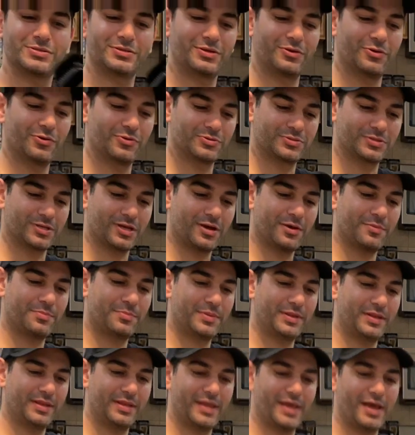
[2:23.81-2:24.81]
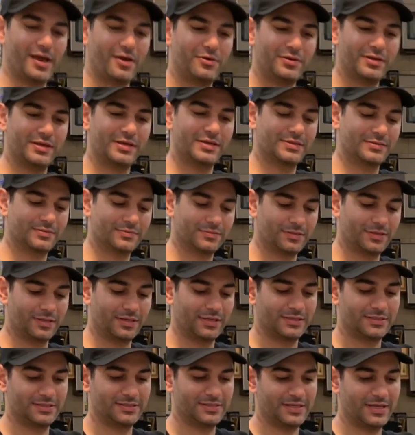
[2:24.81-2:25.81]
goes up and down, it
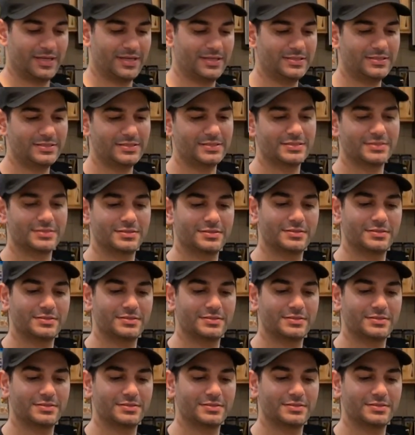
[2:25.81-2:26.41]
extends.